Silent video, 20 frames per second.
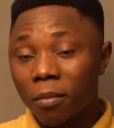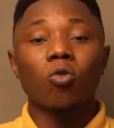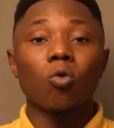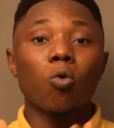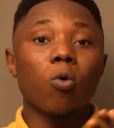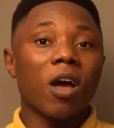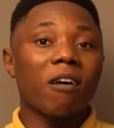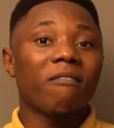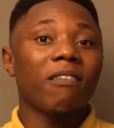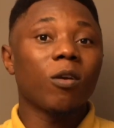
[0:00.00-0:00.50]
So
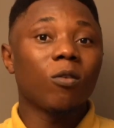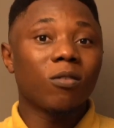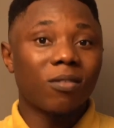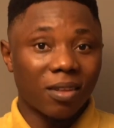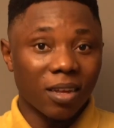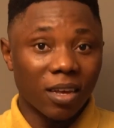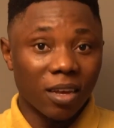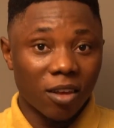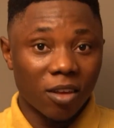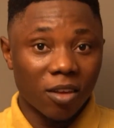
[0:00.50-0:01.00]
whoever you
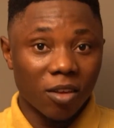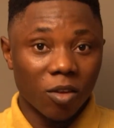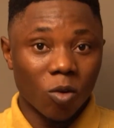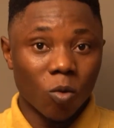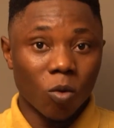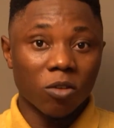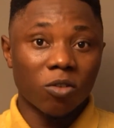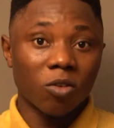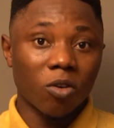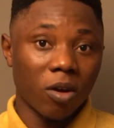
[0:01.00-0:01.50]
think
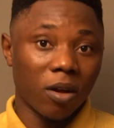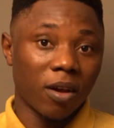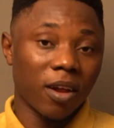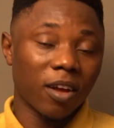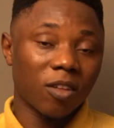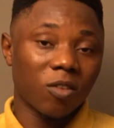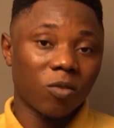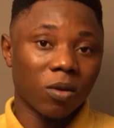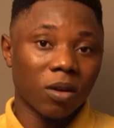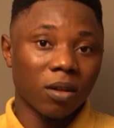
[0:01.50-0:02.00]
you want to
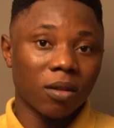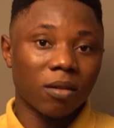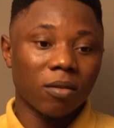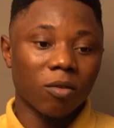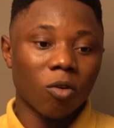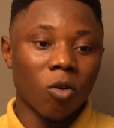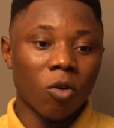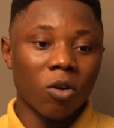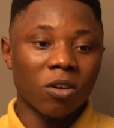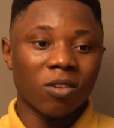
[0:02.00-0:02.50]
connect
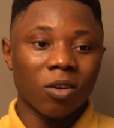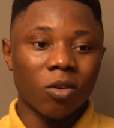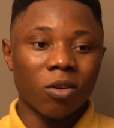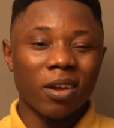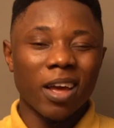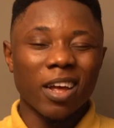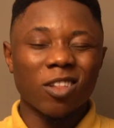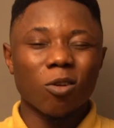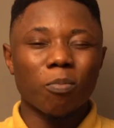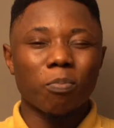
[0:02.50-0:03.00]
with, or is
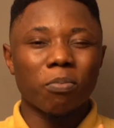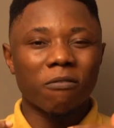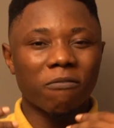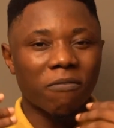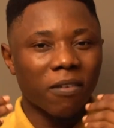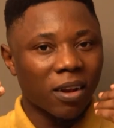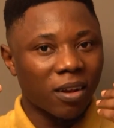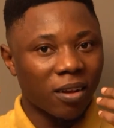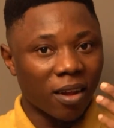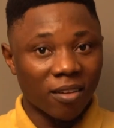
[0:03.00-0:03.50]
already at a
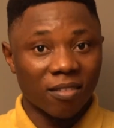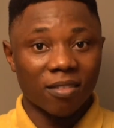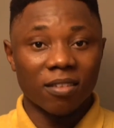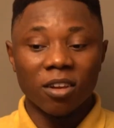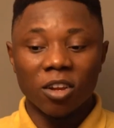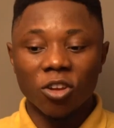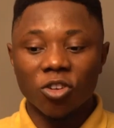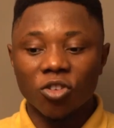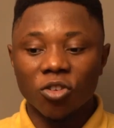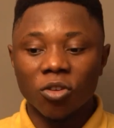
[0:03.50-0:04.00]
preferred
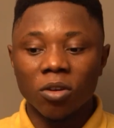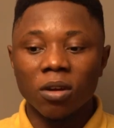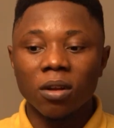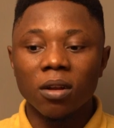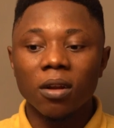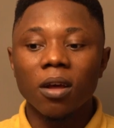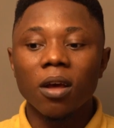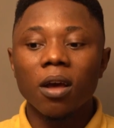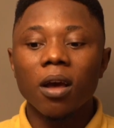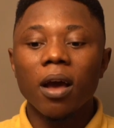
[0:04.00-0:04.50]

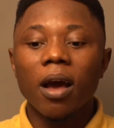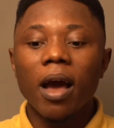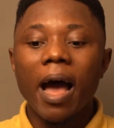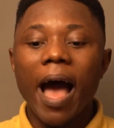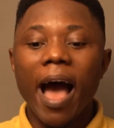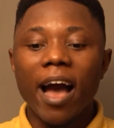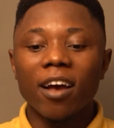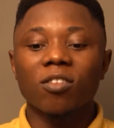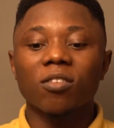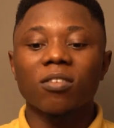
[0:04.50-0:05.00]
destination,
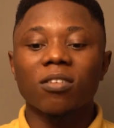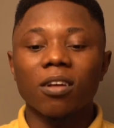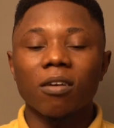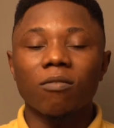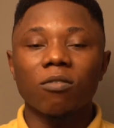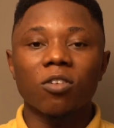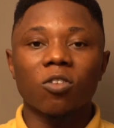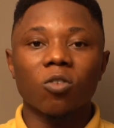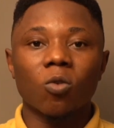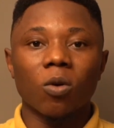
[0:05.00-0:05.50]
ask
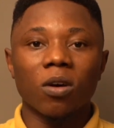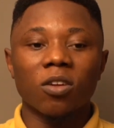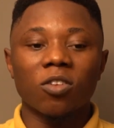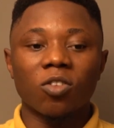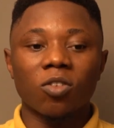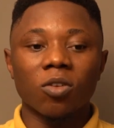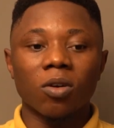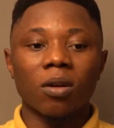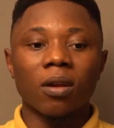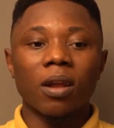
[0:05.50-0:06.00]
yourself this
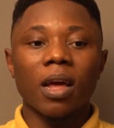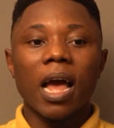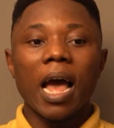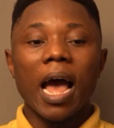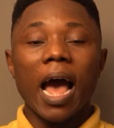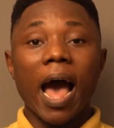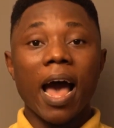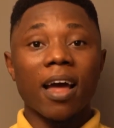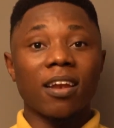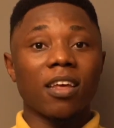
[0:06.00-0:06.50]
question:
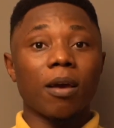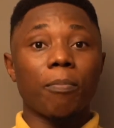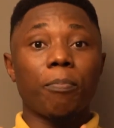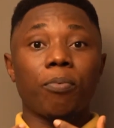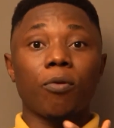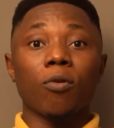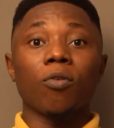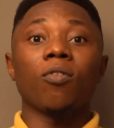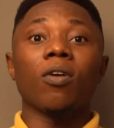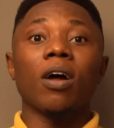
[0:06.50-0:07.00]
are there
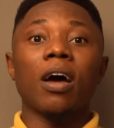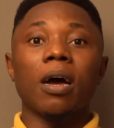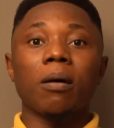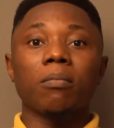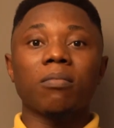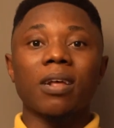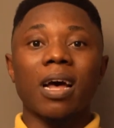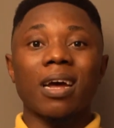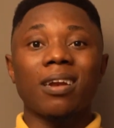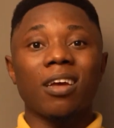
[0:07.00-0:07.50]

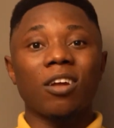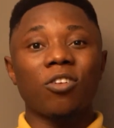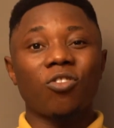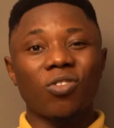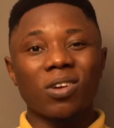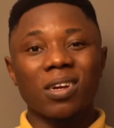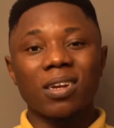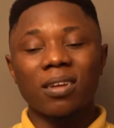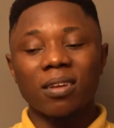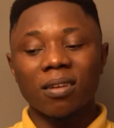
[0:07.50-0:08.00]
programs, are there
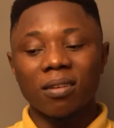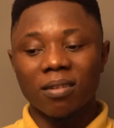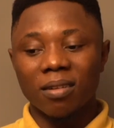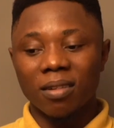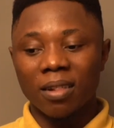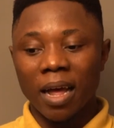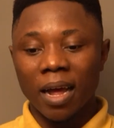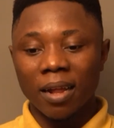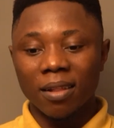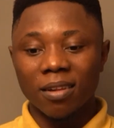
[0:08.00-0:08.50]
trainings
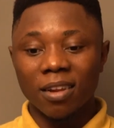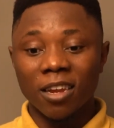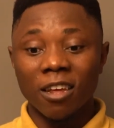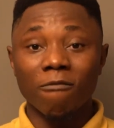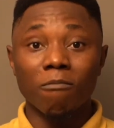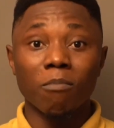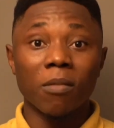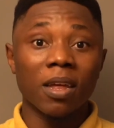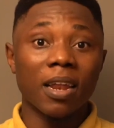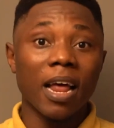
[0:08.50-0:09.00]
that
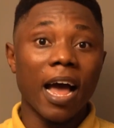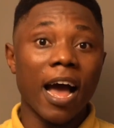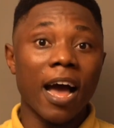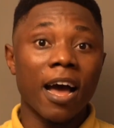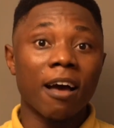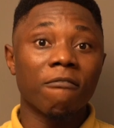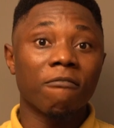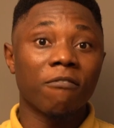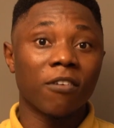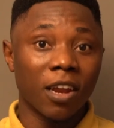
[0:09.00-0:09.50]
they've made
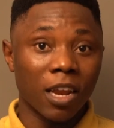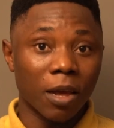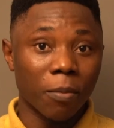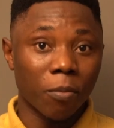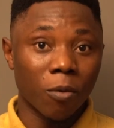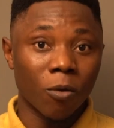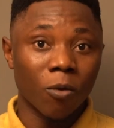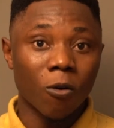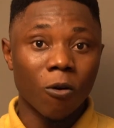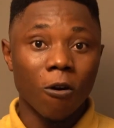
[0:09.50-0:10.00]

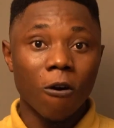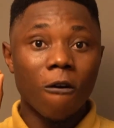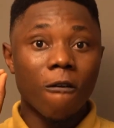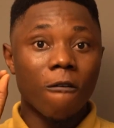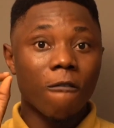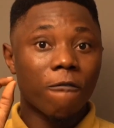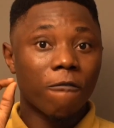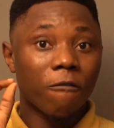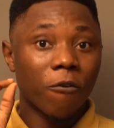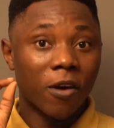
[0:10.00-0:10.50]
available
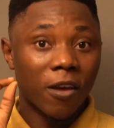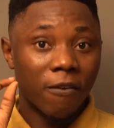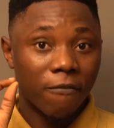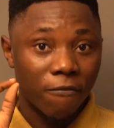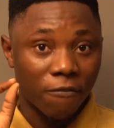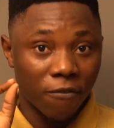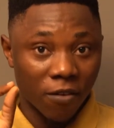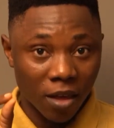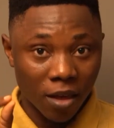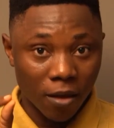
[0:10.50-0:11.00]
for a
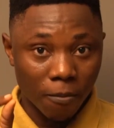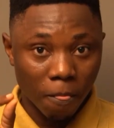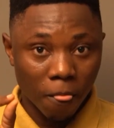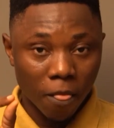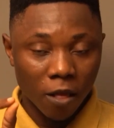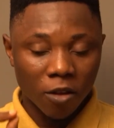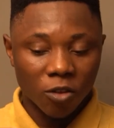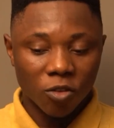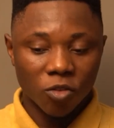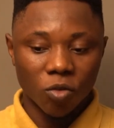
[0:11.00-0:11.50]
fee?
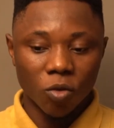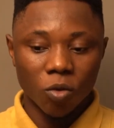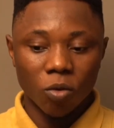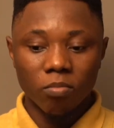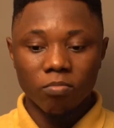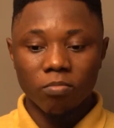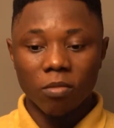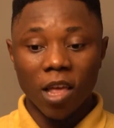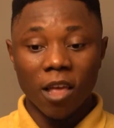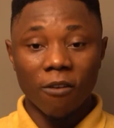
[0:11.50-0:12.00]

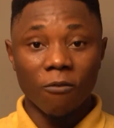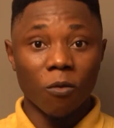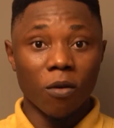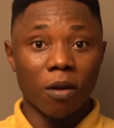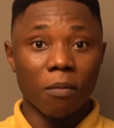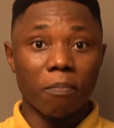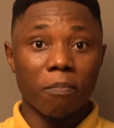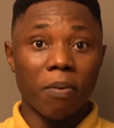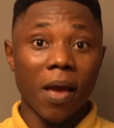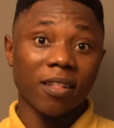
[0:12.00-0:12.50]
So if
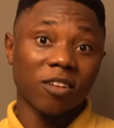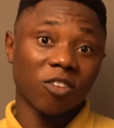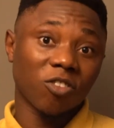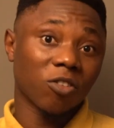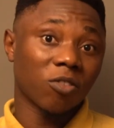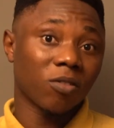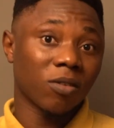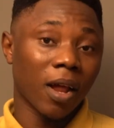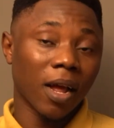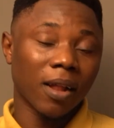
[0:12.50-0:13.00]
we pay
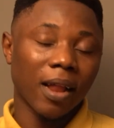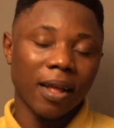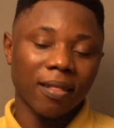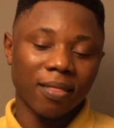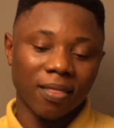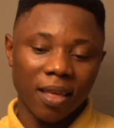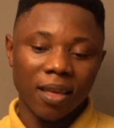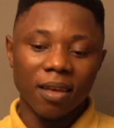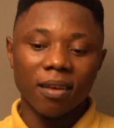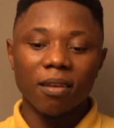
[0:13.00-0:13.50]
attention to that, I
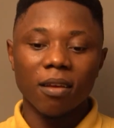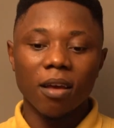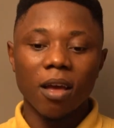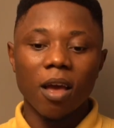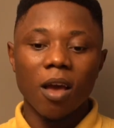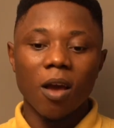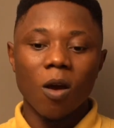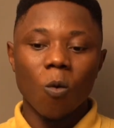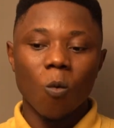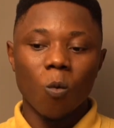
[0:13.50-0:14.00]
think
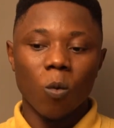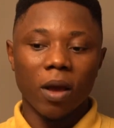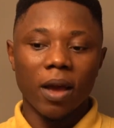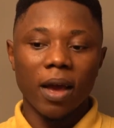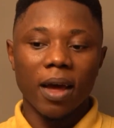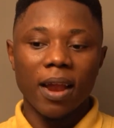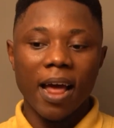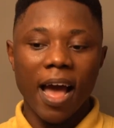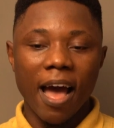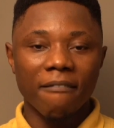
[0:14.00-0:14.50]
we
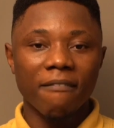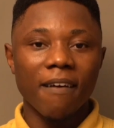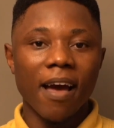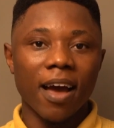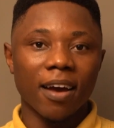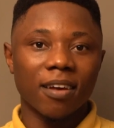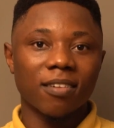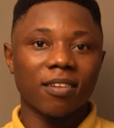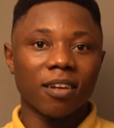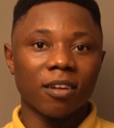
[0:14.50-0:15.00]
can have
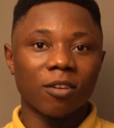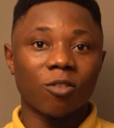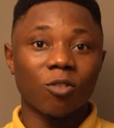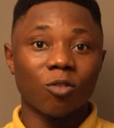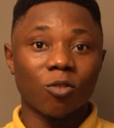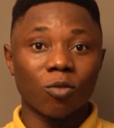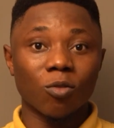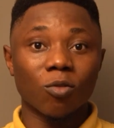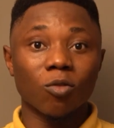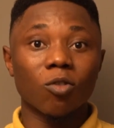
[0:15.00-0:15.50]

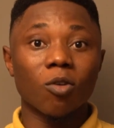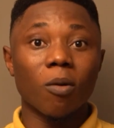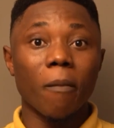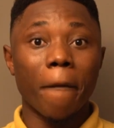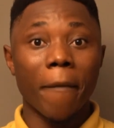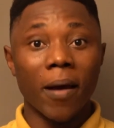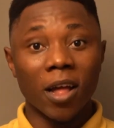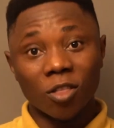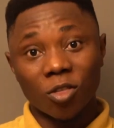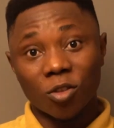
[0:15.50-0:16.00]
access to
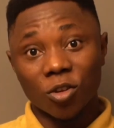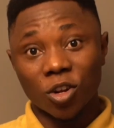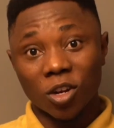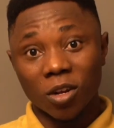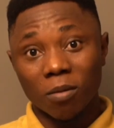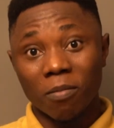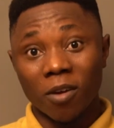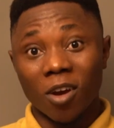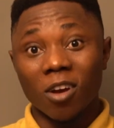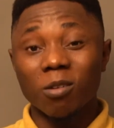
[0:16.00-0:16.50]

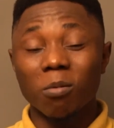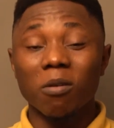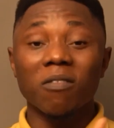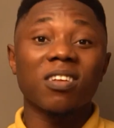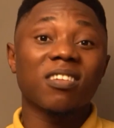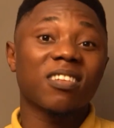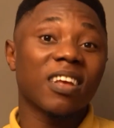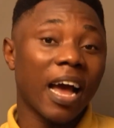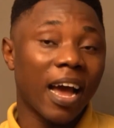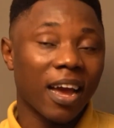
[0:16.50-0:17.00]
mentorship. Because some of
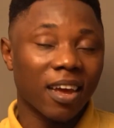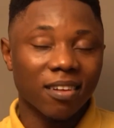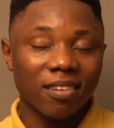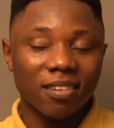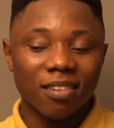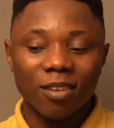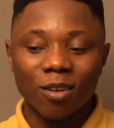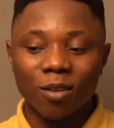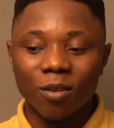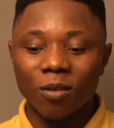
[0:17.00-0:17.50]
these
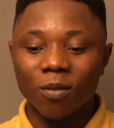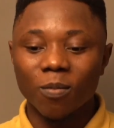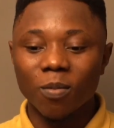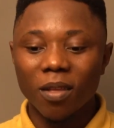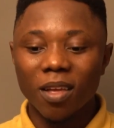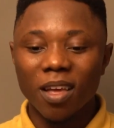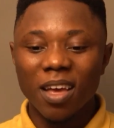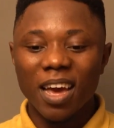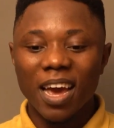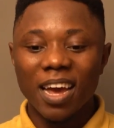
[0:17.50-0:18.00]
guys,
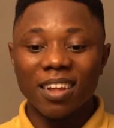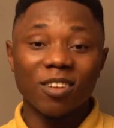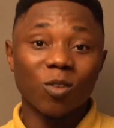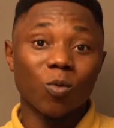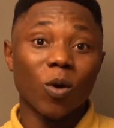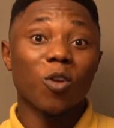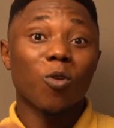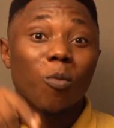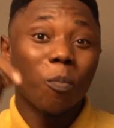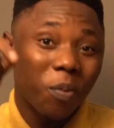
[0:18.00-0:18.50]
it is
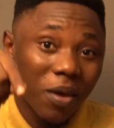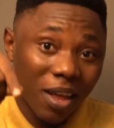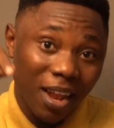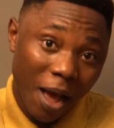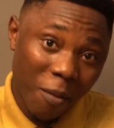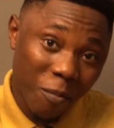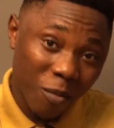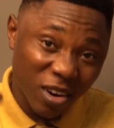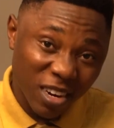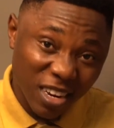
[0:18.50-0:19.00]
when you pay
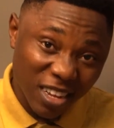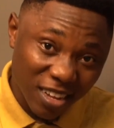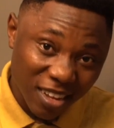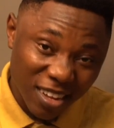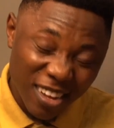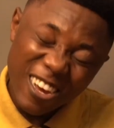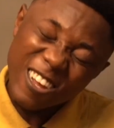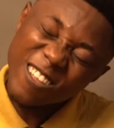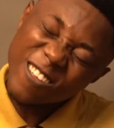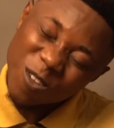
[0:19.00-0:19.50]
that money,
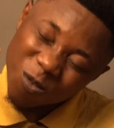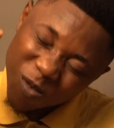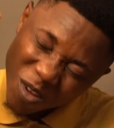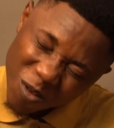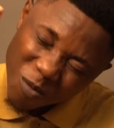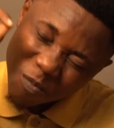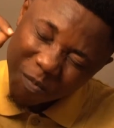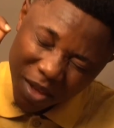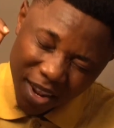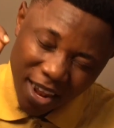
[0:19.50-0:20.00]

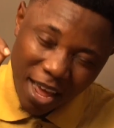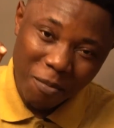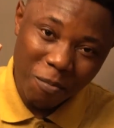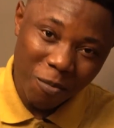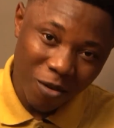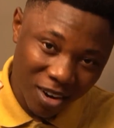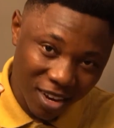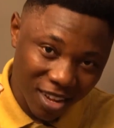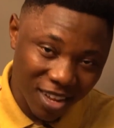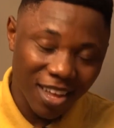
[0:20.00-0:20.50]

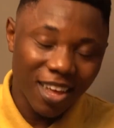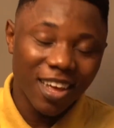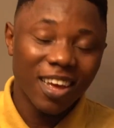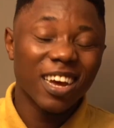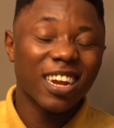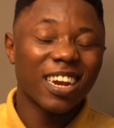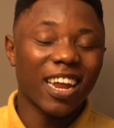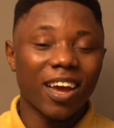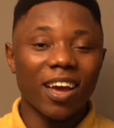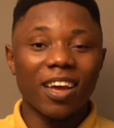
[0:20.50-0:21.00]

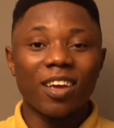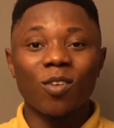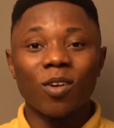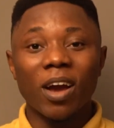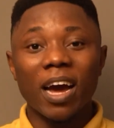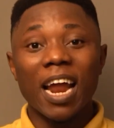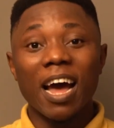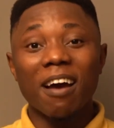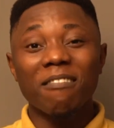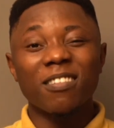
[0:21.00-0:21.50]
that you
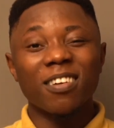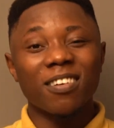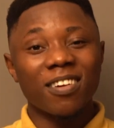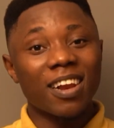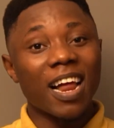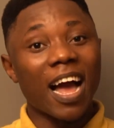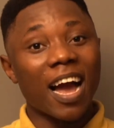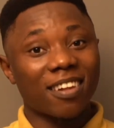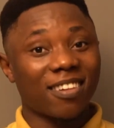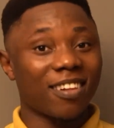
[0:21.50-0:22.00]
can have the
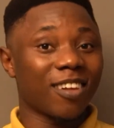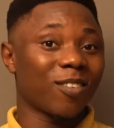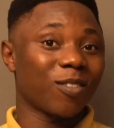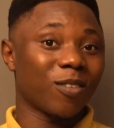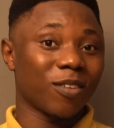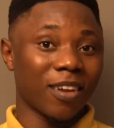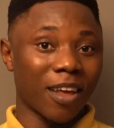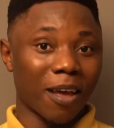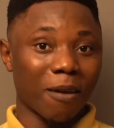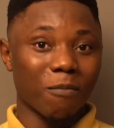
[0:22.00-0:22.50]
real access
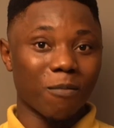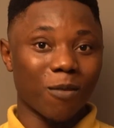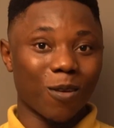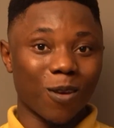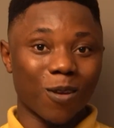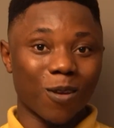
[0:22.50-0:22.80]
to them.